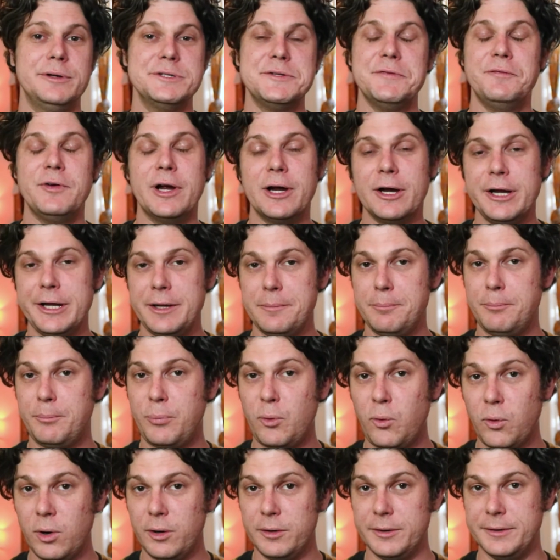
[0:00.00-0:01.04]
it's very
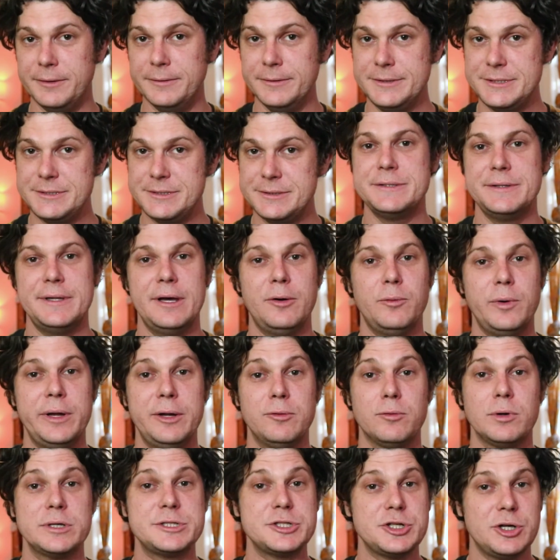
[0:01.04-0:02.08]
important that we
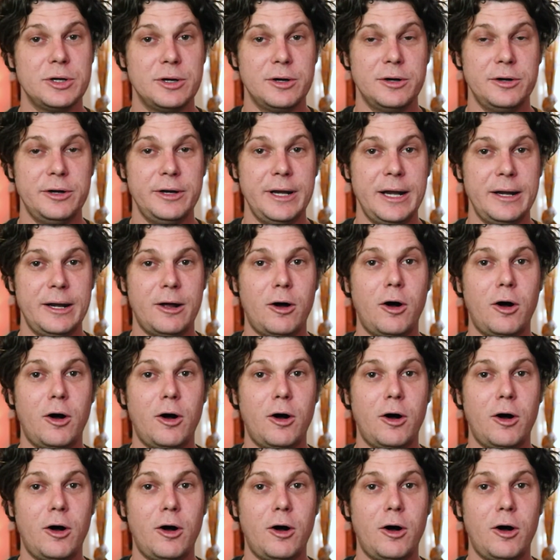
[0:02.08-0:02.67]
return